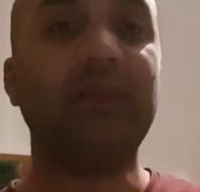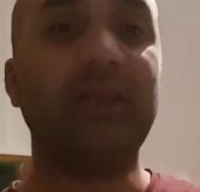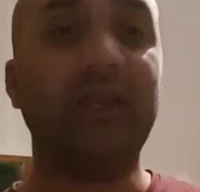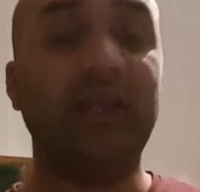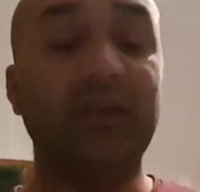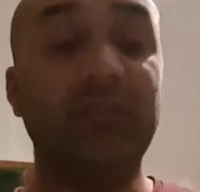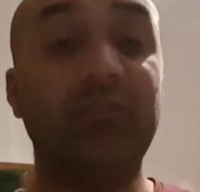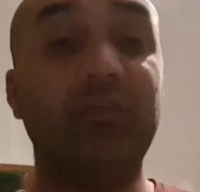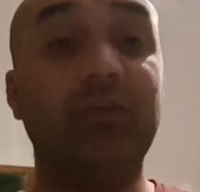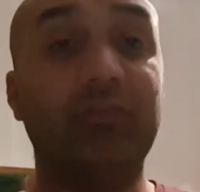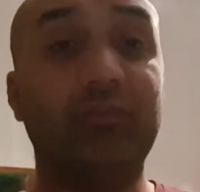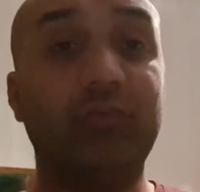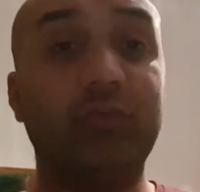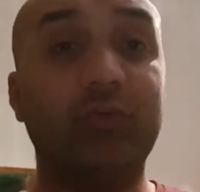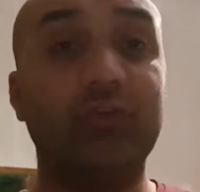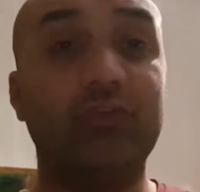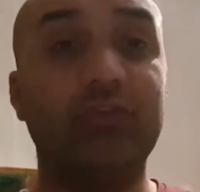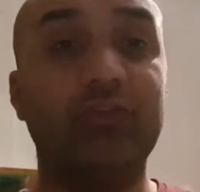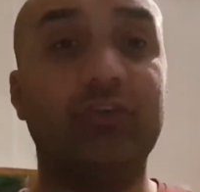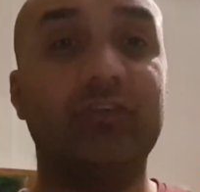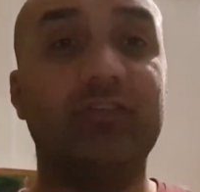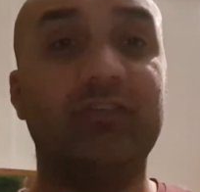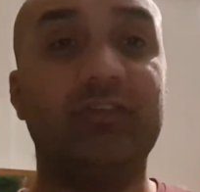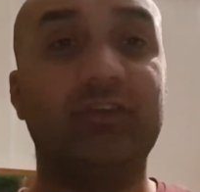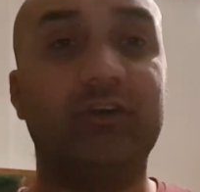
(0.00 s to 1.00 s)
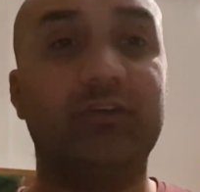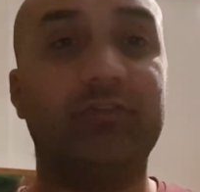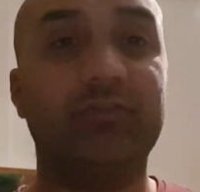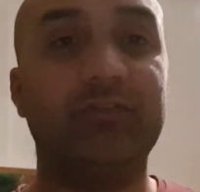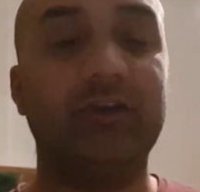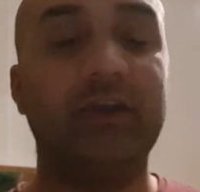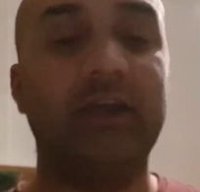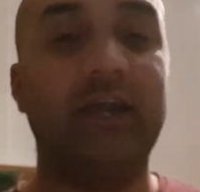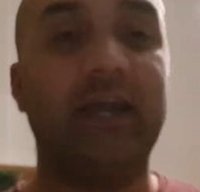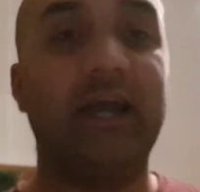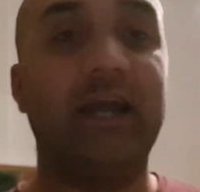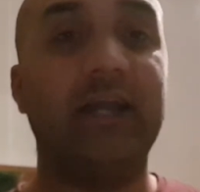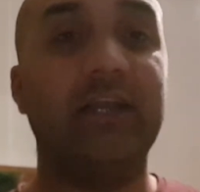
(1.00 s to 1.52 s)
if you're fortunate enough
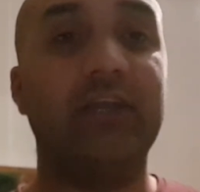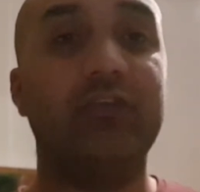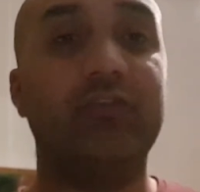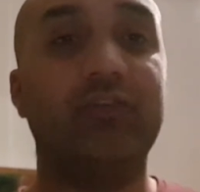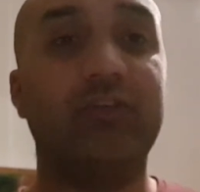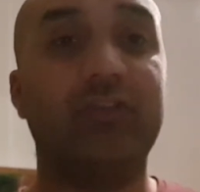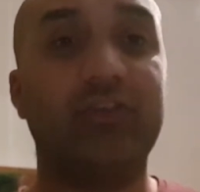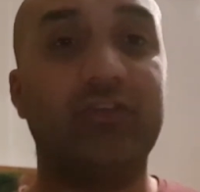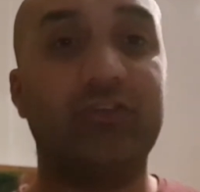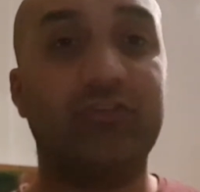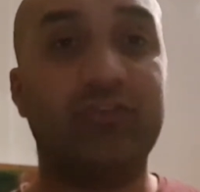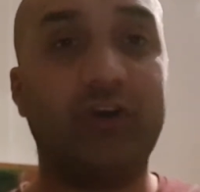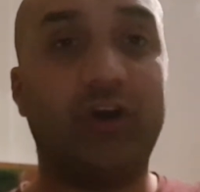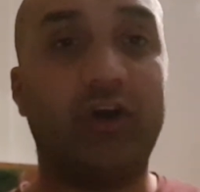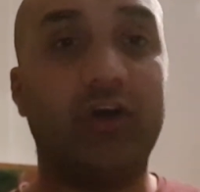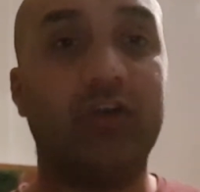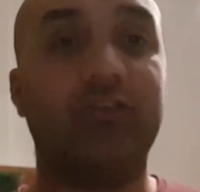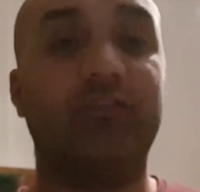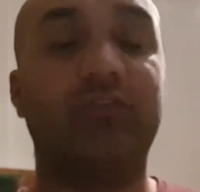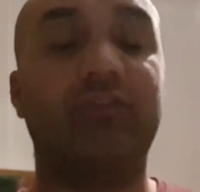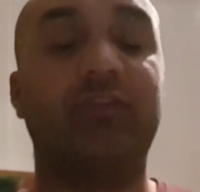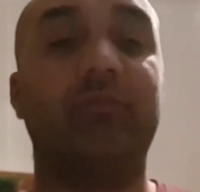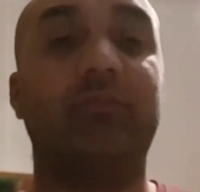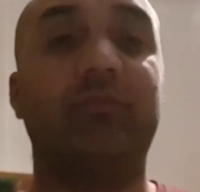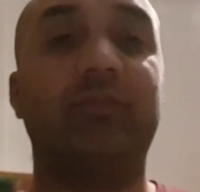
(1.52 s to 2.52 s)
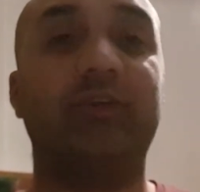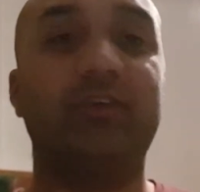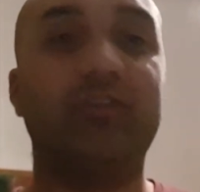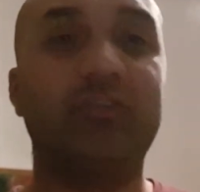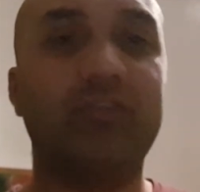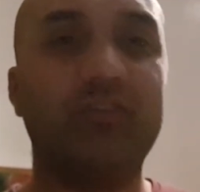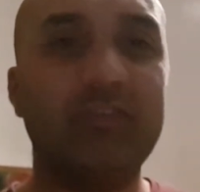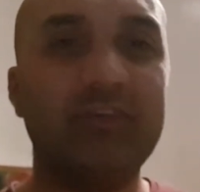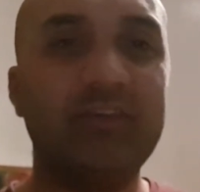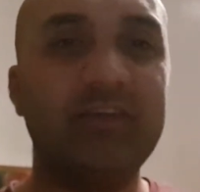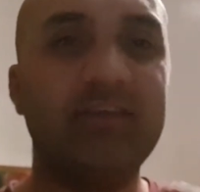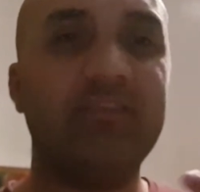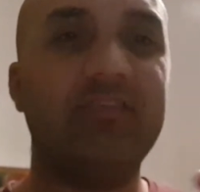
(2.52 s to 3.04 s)
and you're on the start of something. So
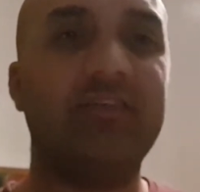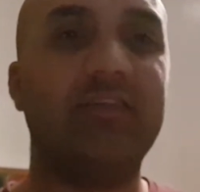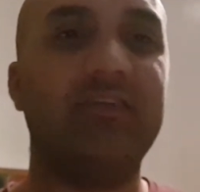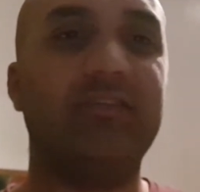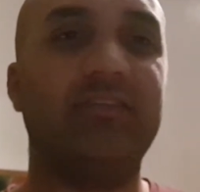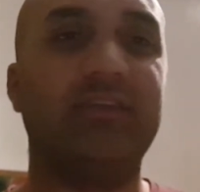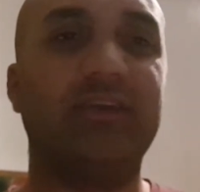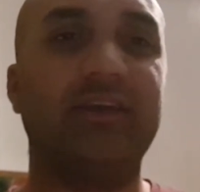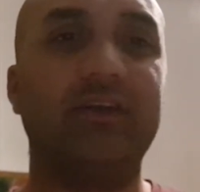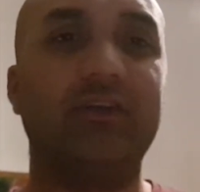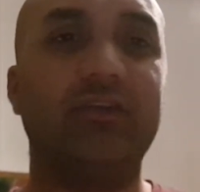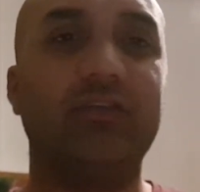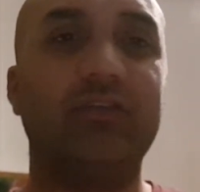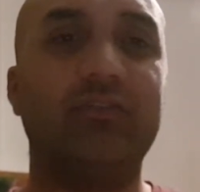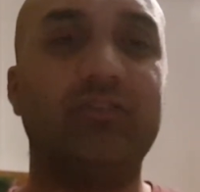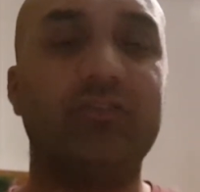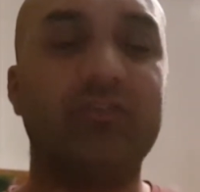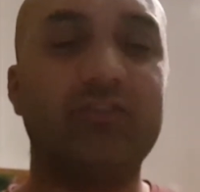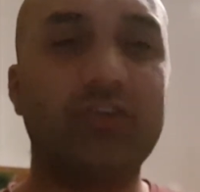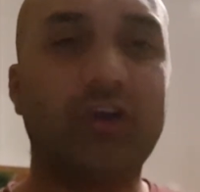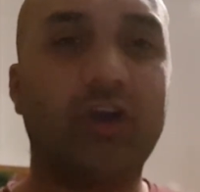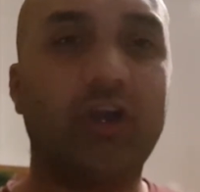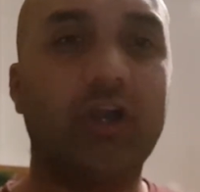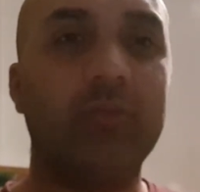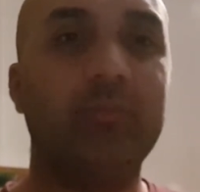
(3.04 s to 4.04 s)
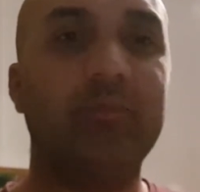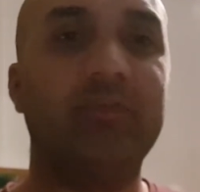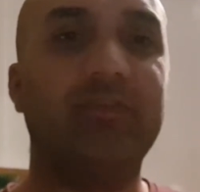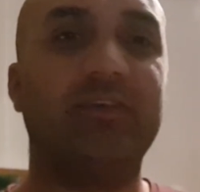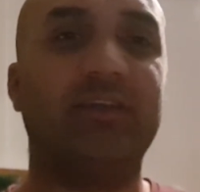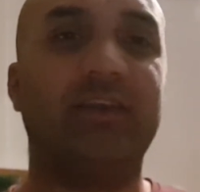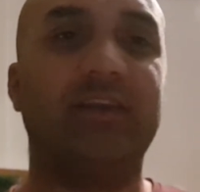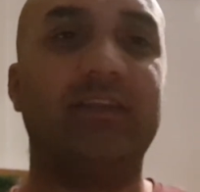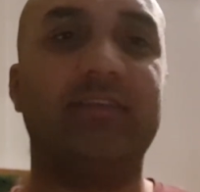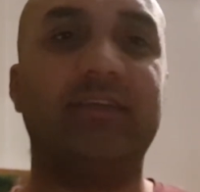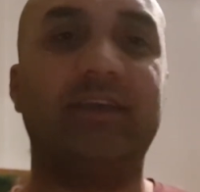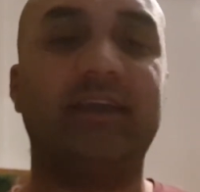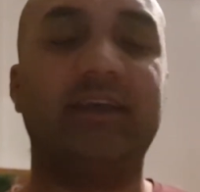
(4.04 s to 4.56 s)
these are the skills and time it's
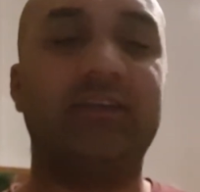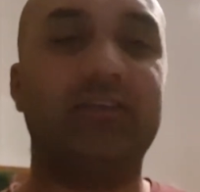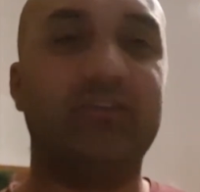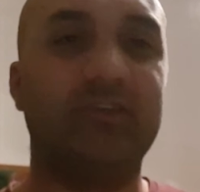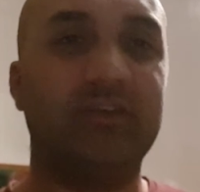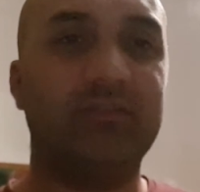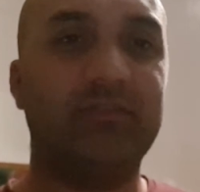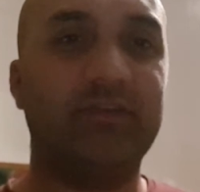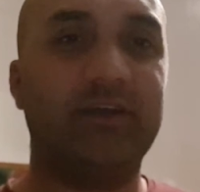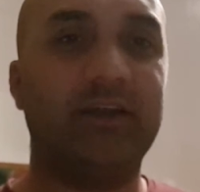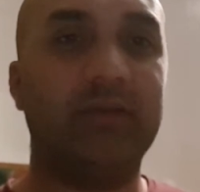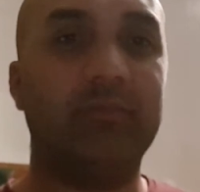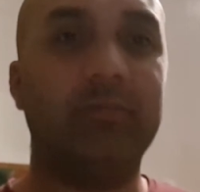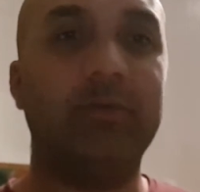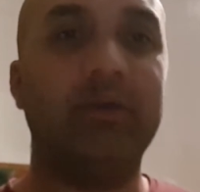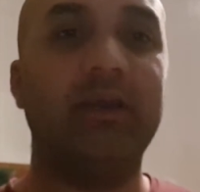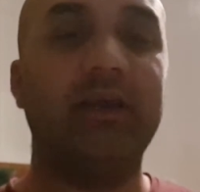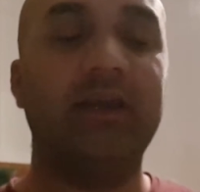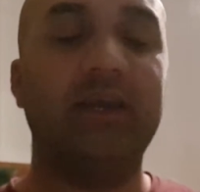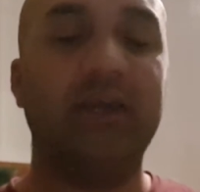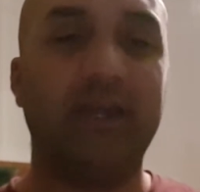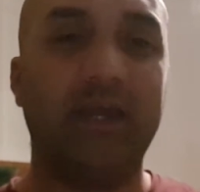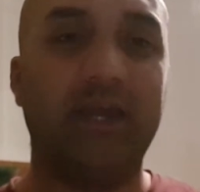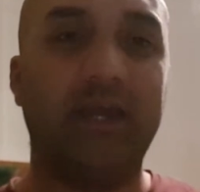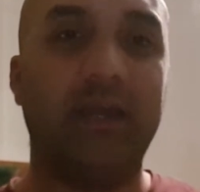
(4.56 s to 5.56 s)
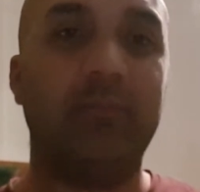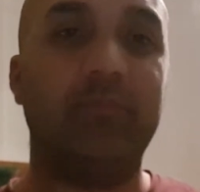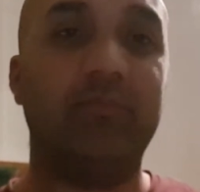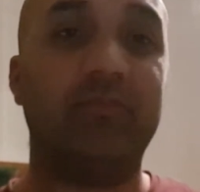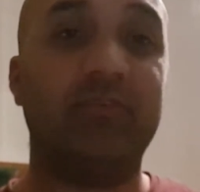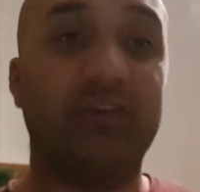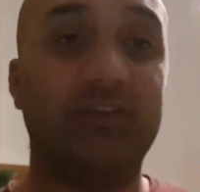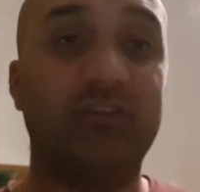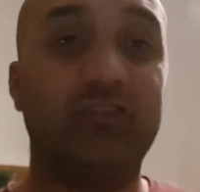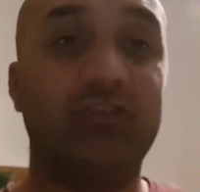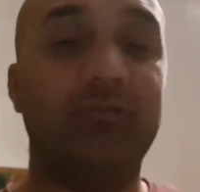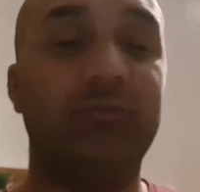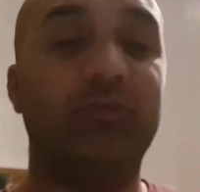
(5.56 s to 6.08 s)
going to take to develop
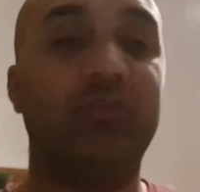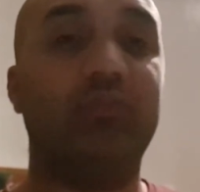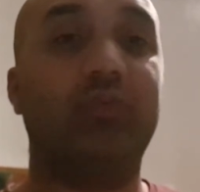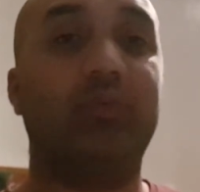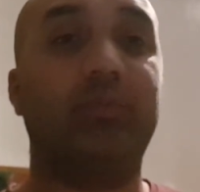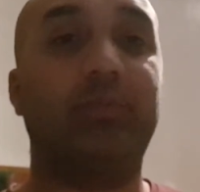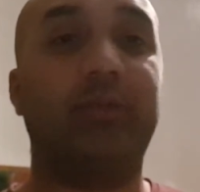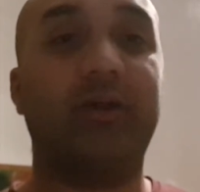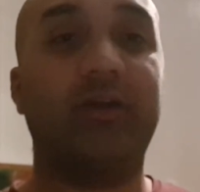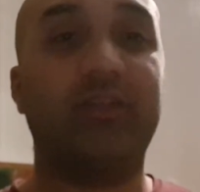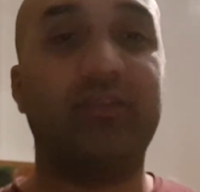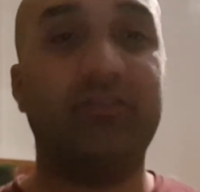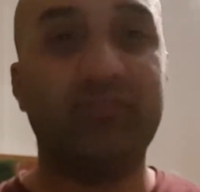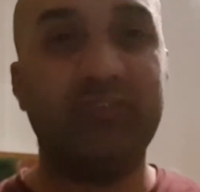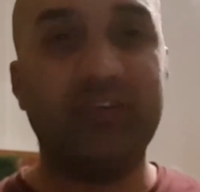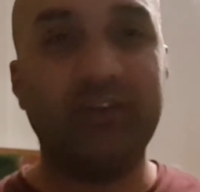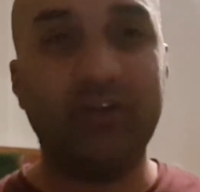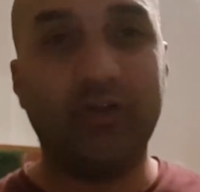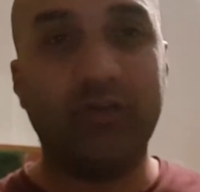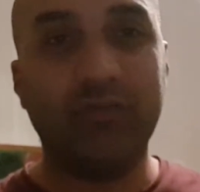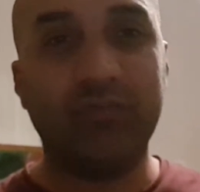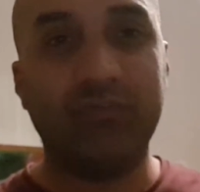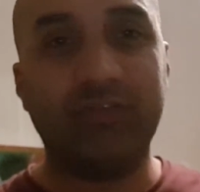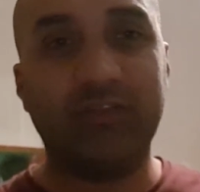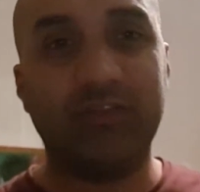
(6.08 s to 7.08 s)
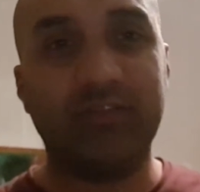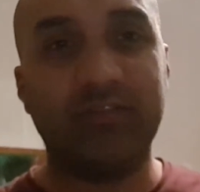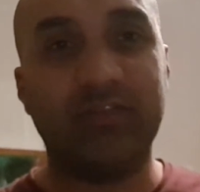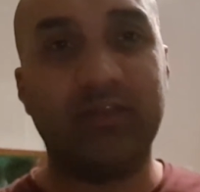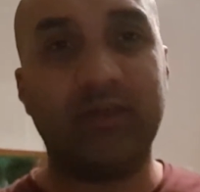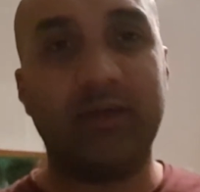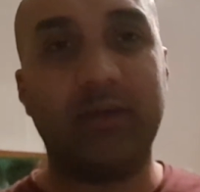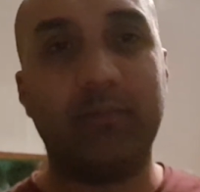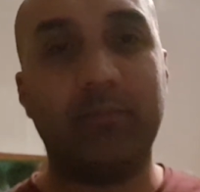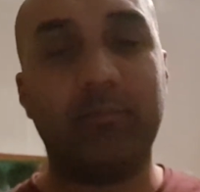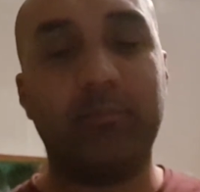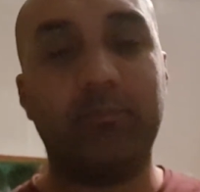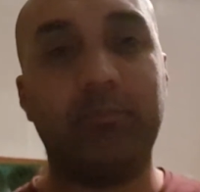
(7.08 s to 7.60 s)
Sashimi Swap. But I still think
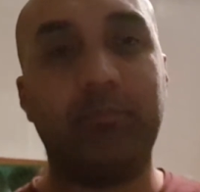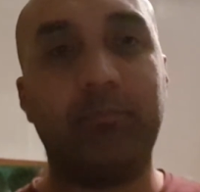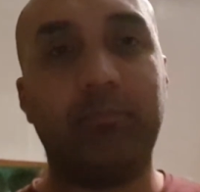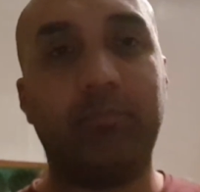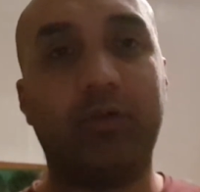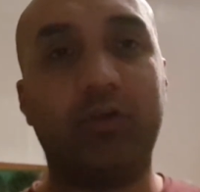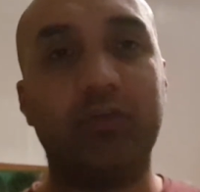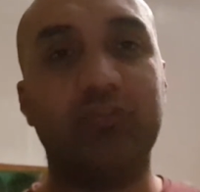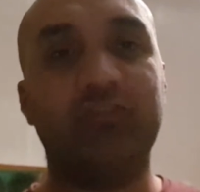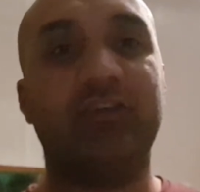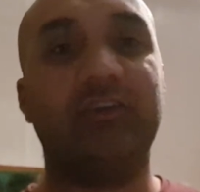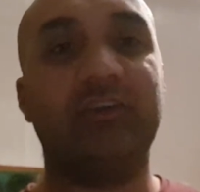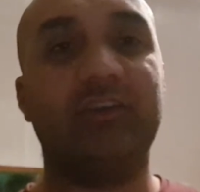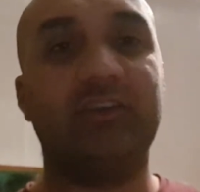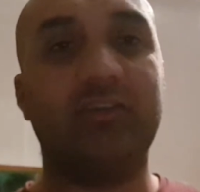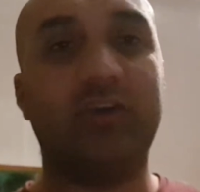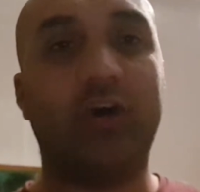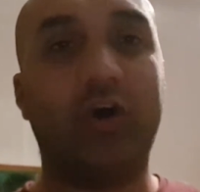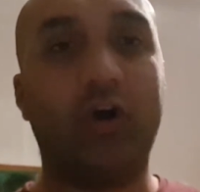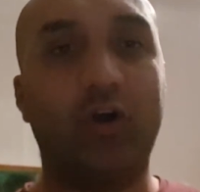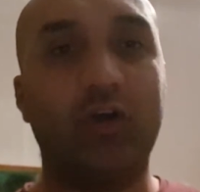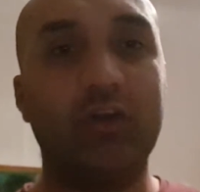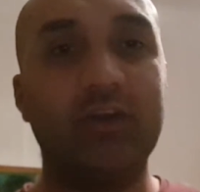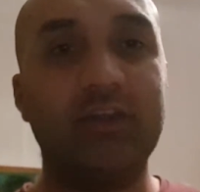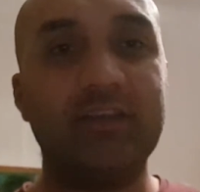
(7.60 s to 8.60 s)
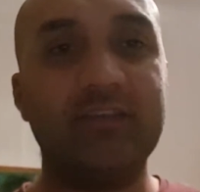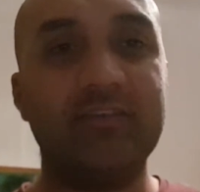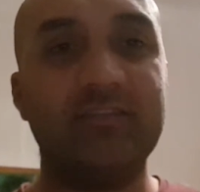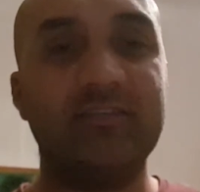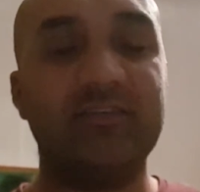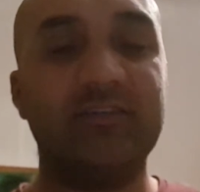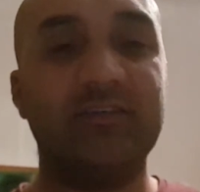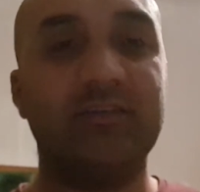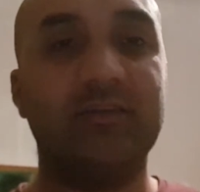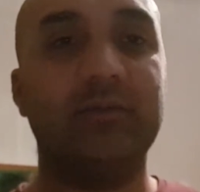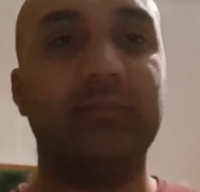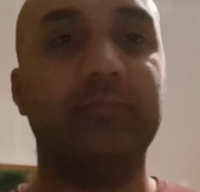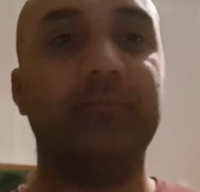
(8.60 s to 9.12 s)
the project is
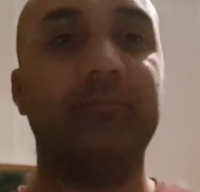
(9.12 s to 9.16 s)
honest.